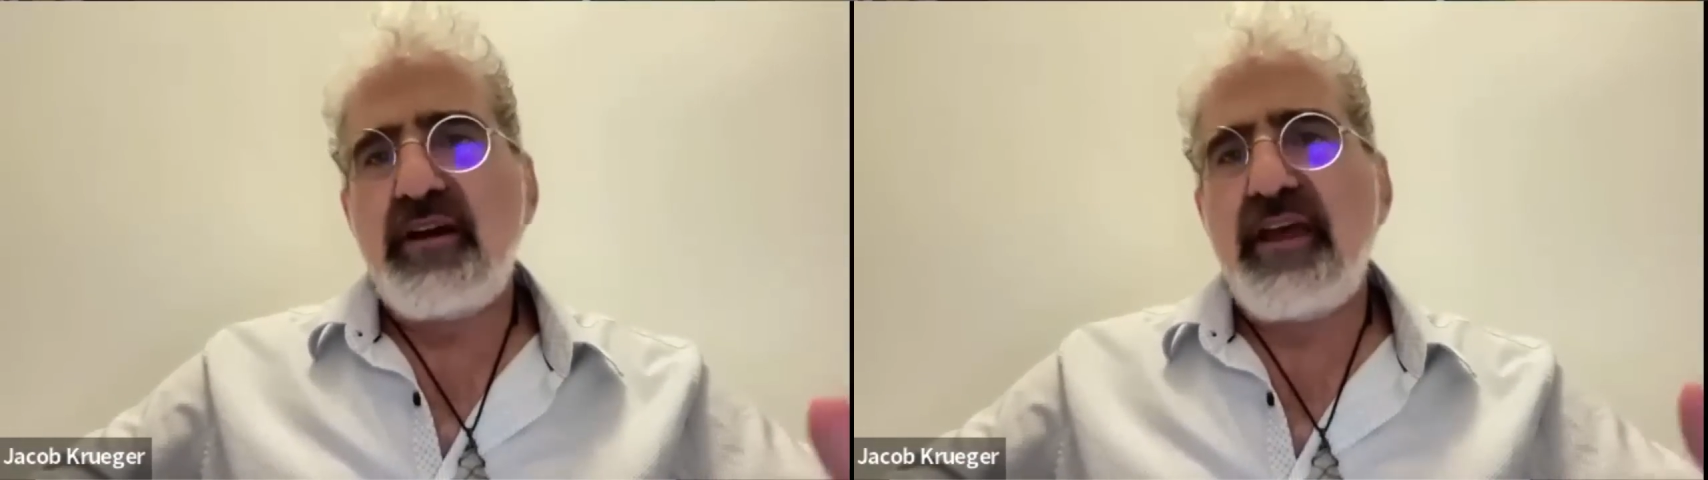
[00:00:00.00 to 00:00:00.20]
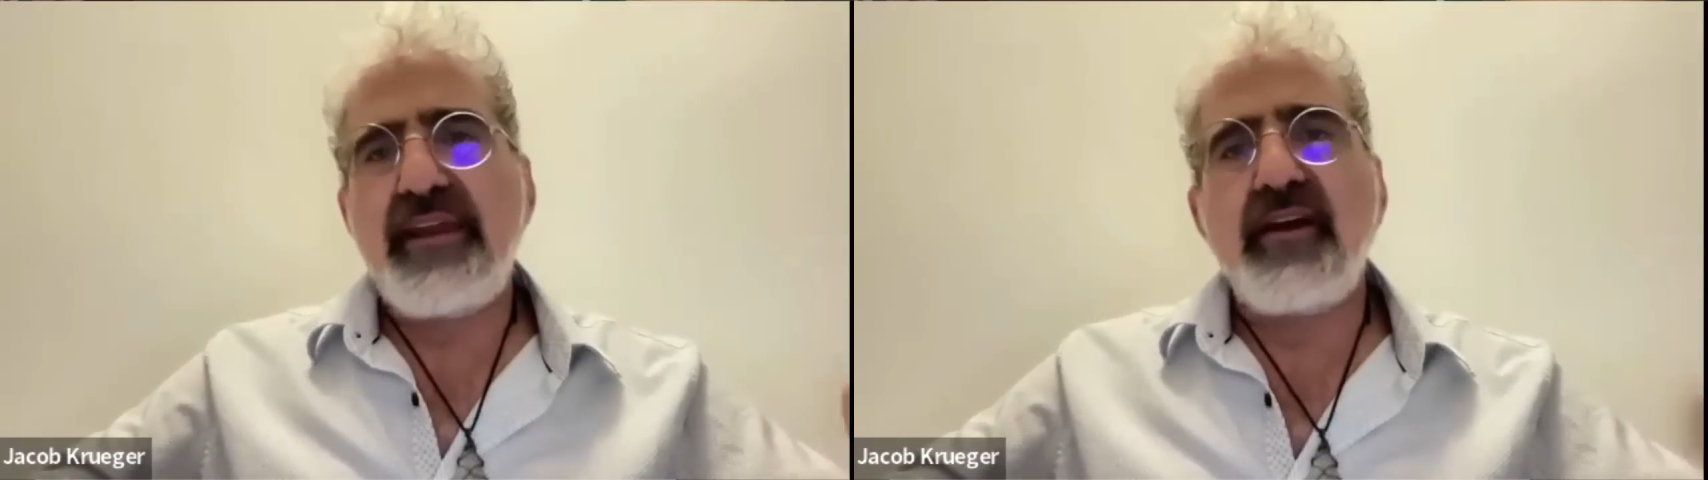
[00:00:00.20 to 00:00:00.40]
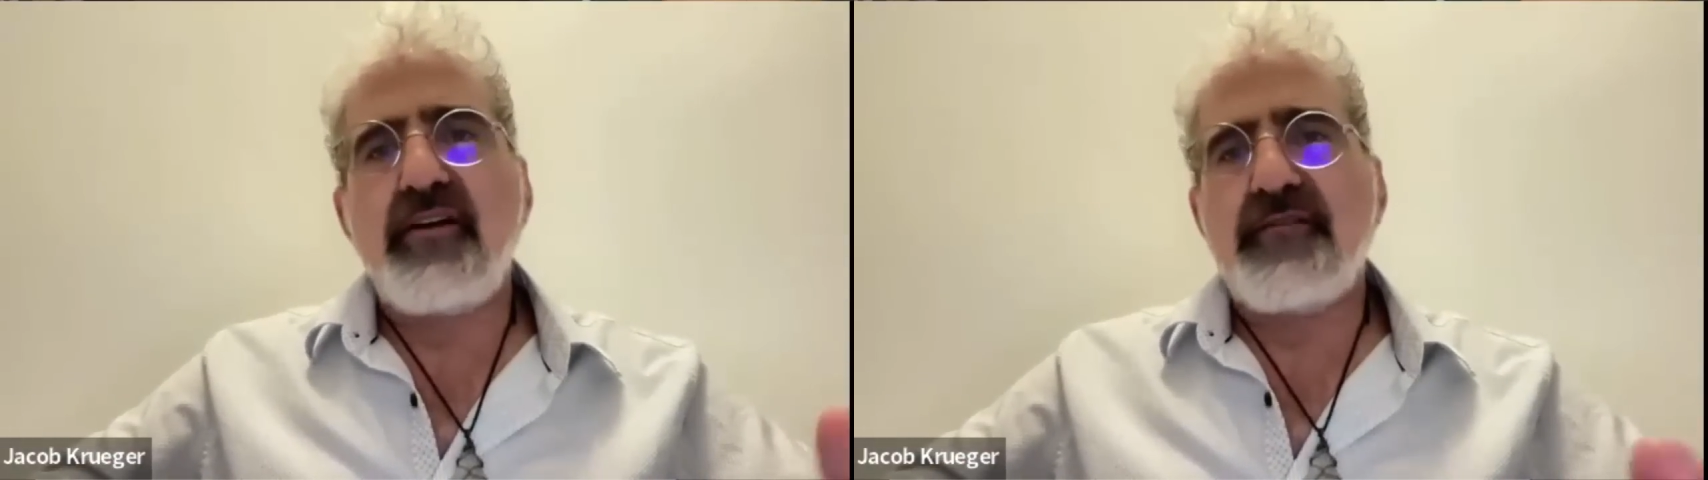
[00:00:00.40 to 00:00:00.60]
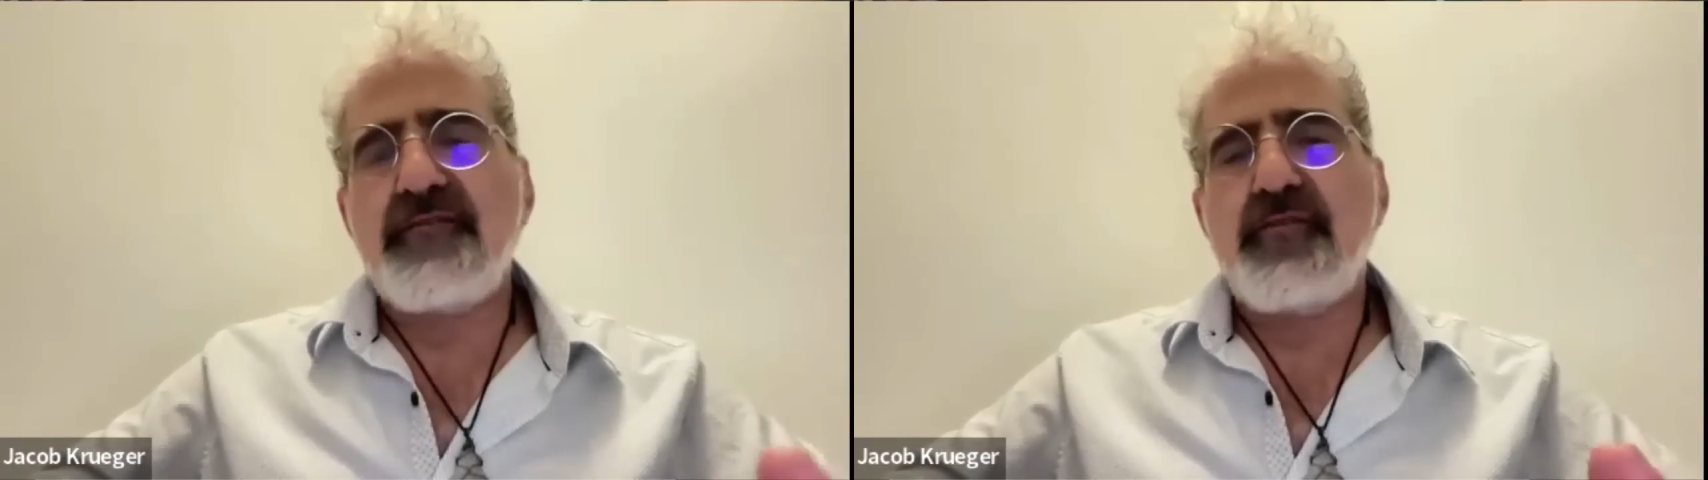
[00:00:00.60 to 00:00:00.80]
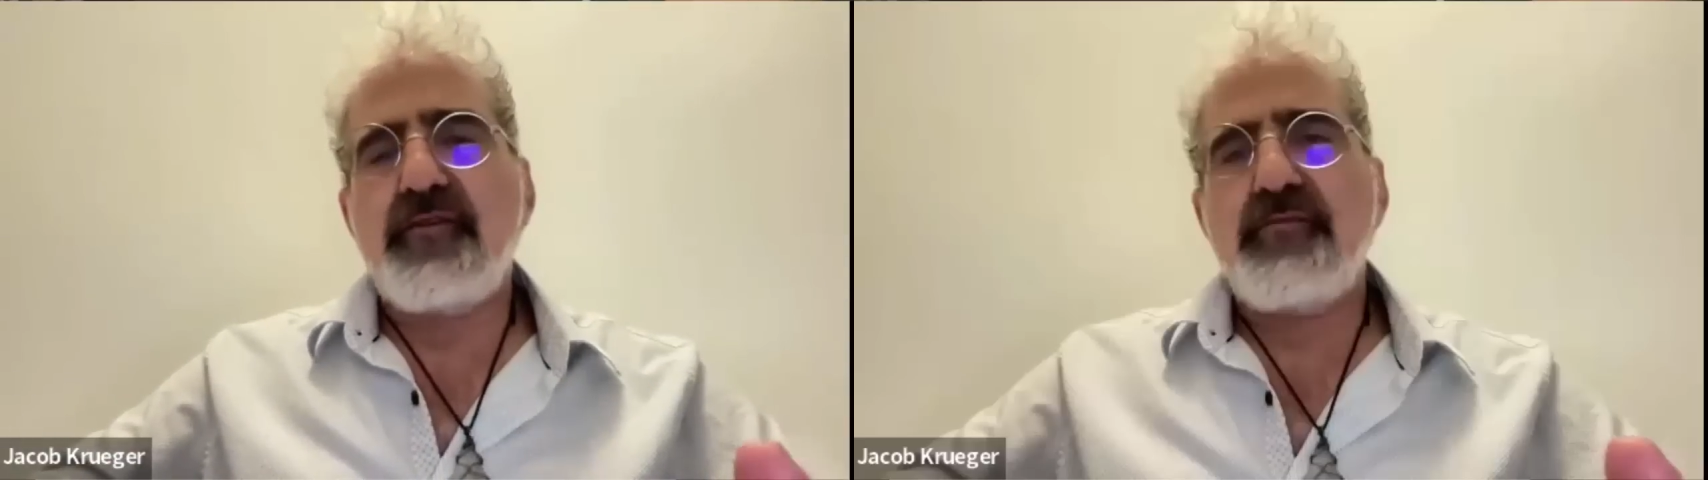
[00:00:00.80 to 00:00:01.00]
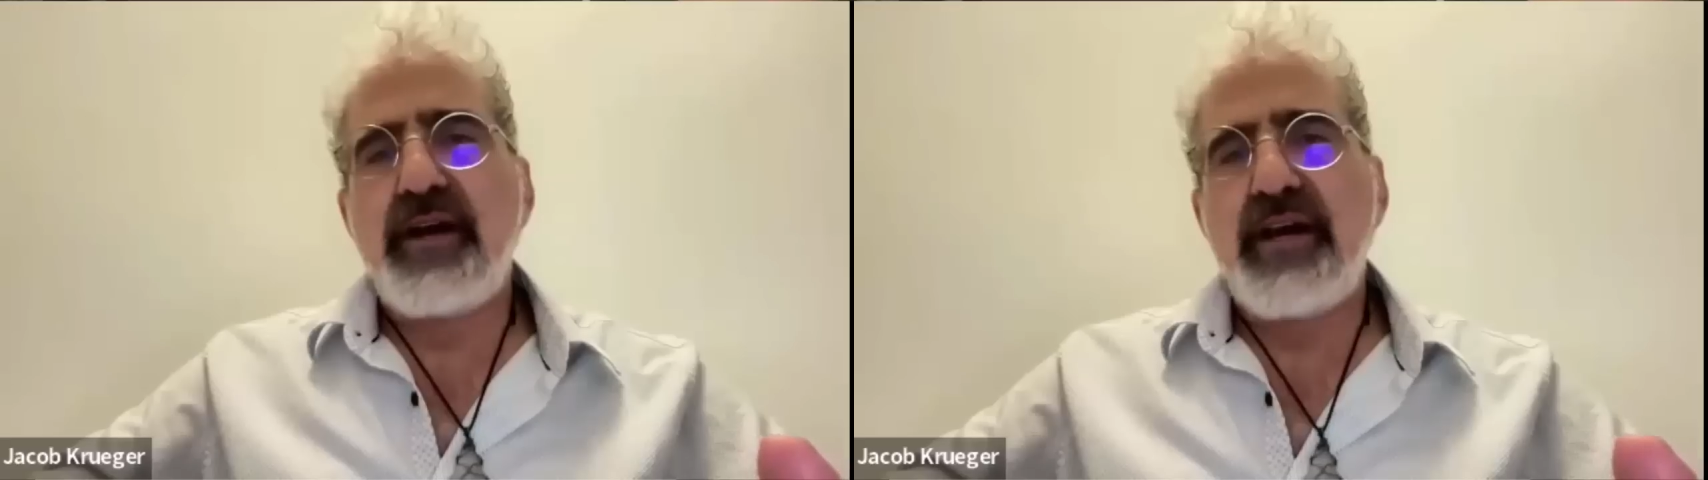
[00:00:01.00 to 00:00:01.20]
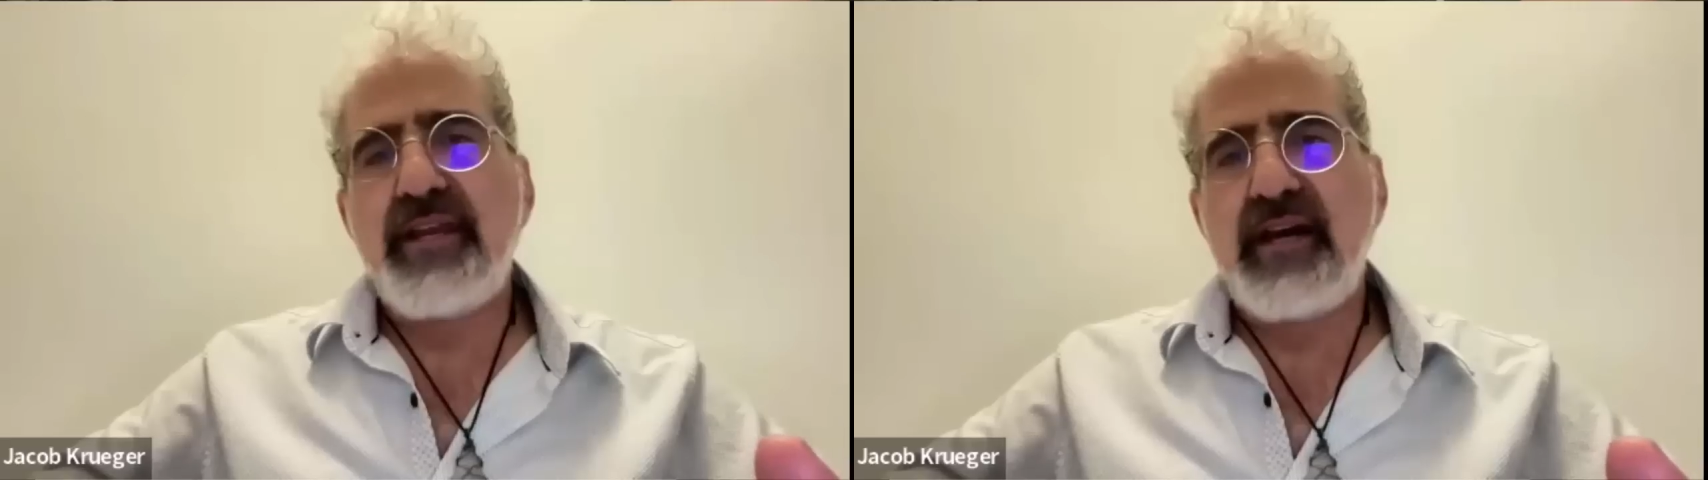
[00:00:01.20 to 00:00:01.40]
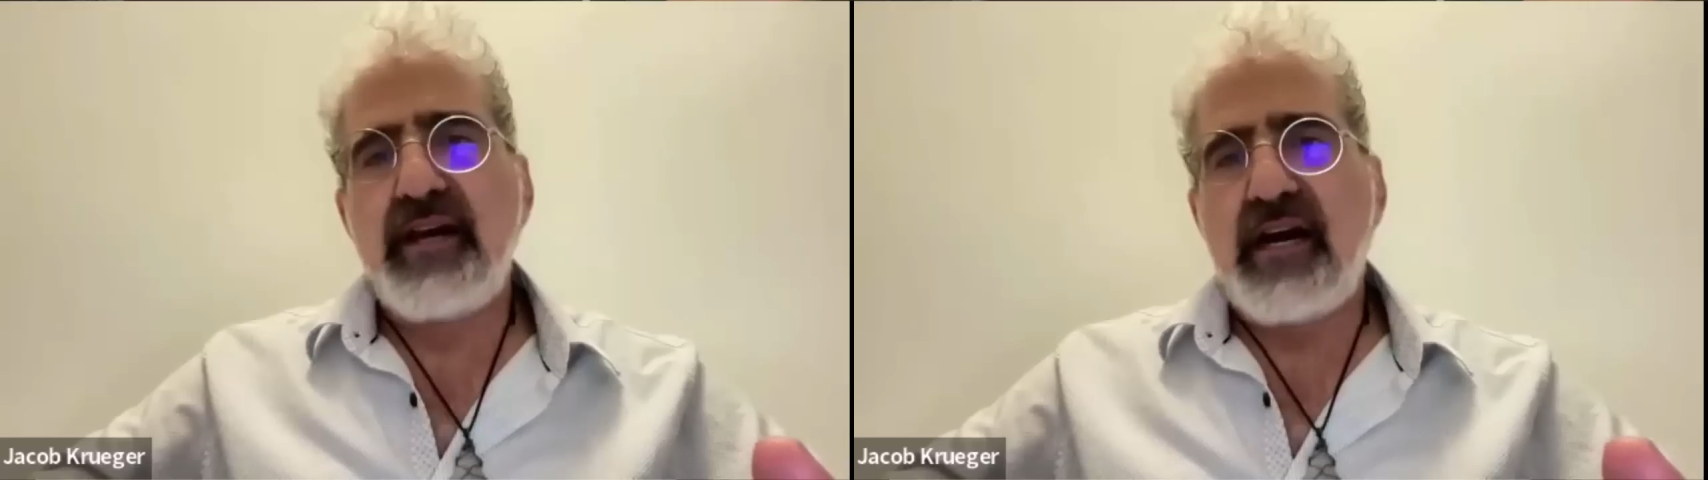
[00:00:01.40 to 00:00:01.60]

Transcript: any art form, right?